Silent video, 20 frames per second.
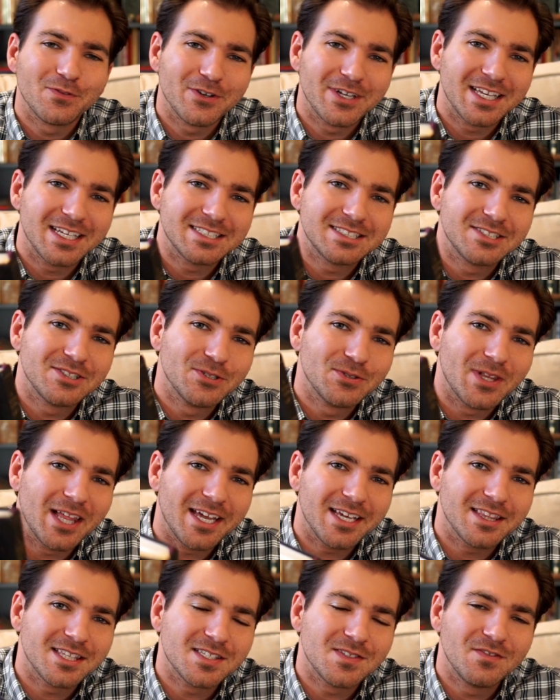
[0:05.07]
forget to
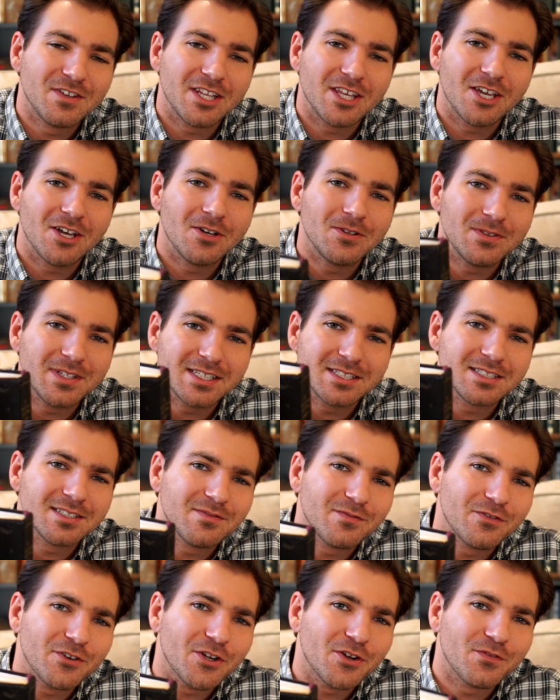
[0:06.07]
like this video, listen
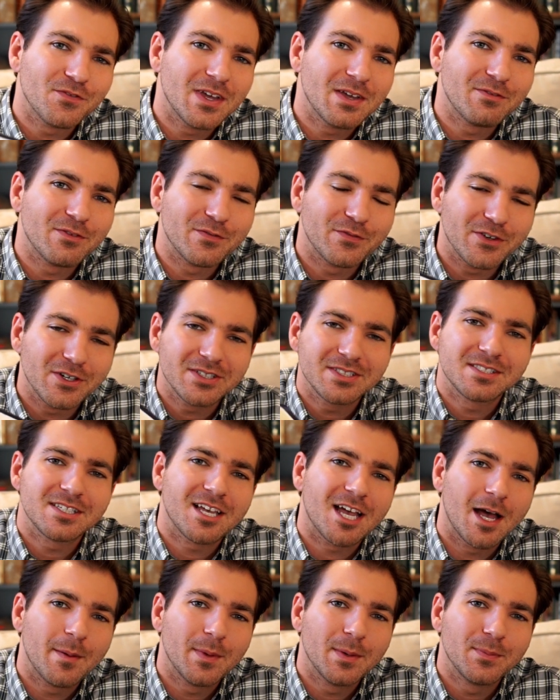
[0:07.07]
for your favorite verse to
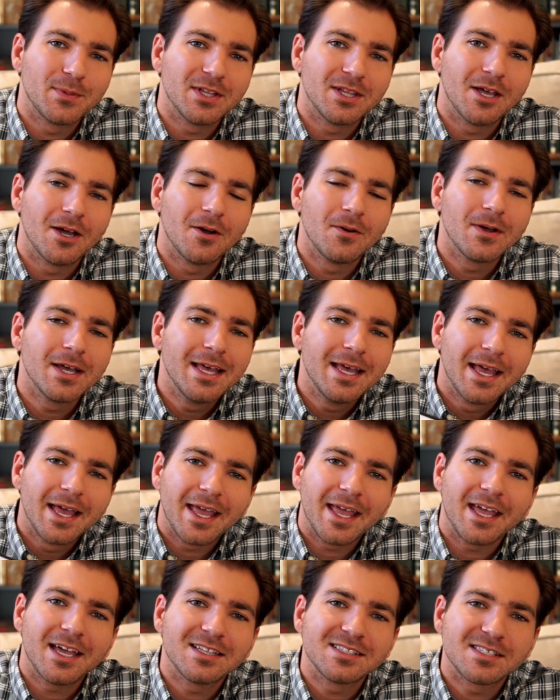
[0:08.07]
comment below,
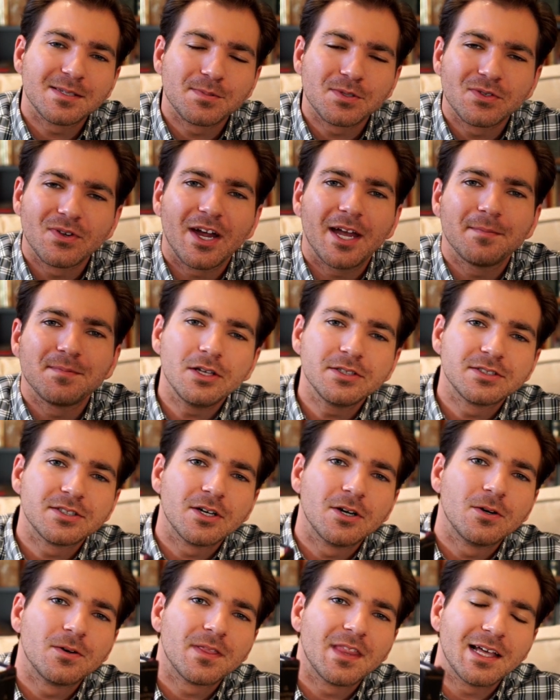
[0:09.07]
and subscribe.
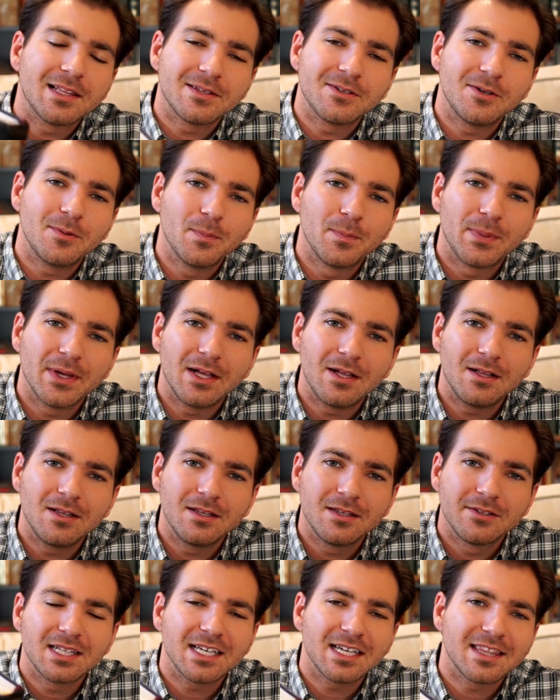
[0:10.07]
Also, that little bell,
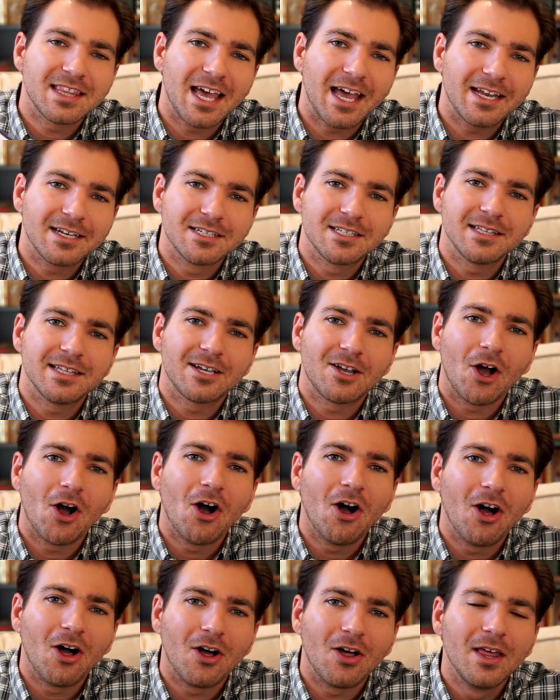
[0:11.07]
click that and click
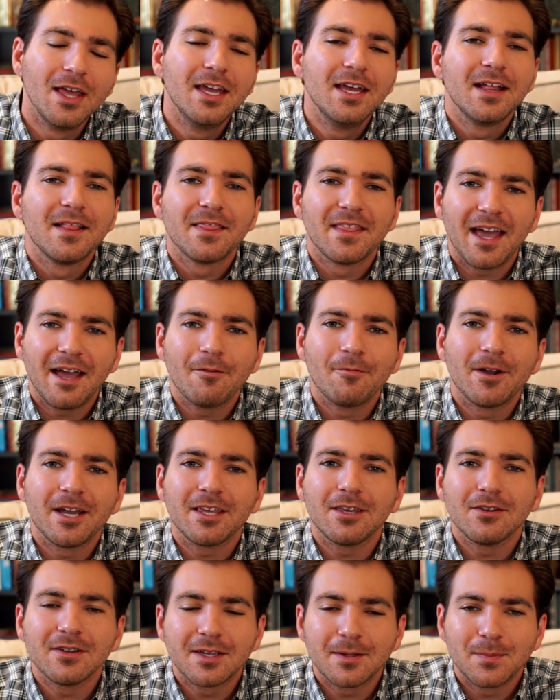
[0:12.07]
all. That way
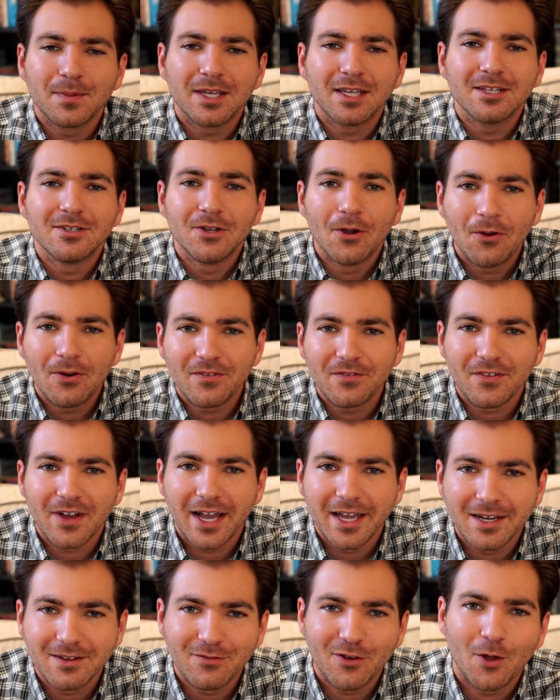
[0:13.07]
you can be
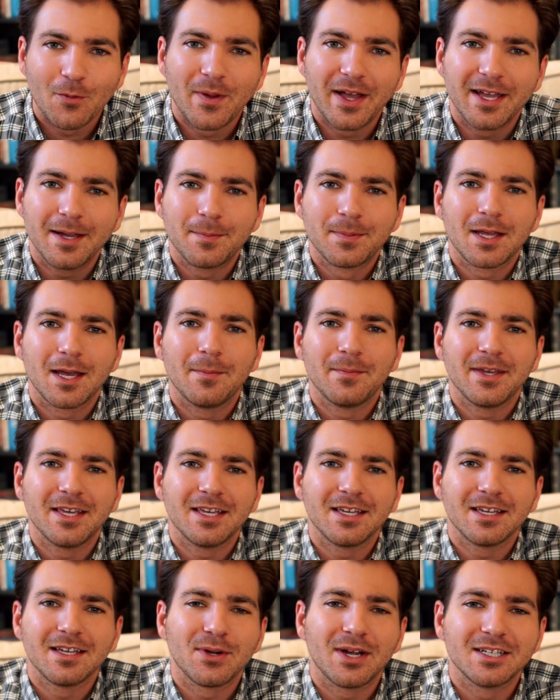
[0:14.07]
notified of all my
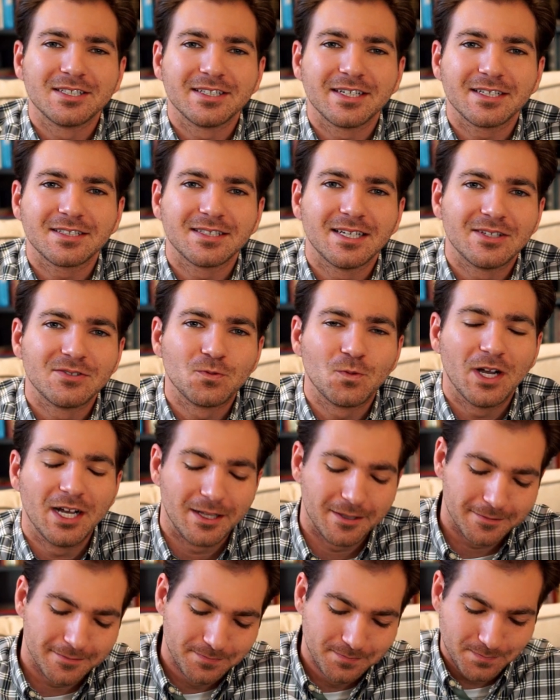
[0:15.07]
upcoming projects as
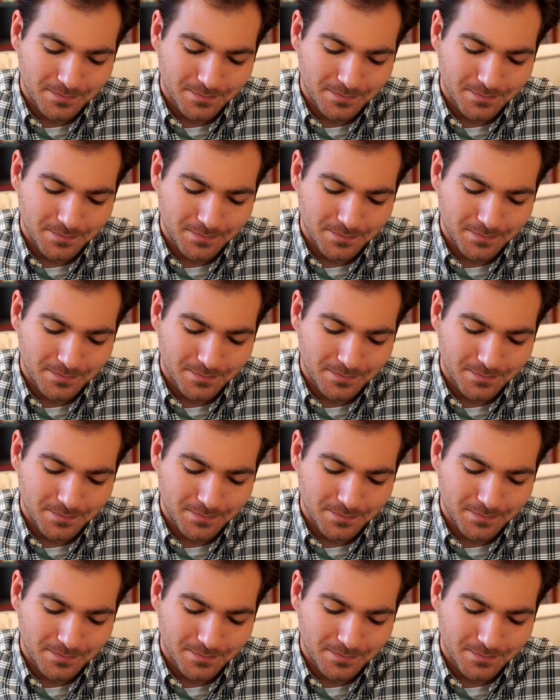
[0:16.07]
well.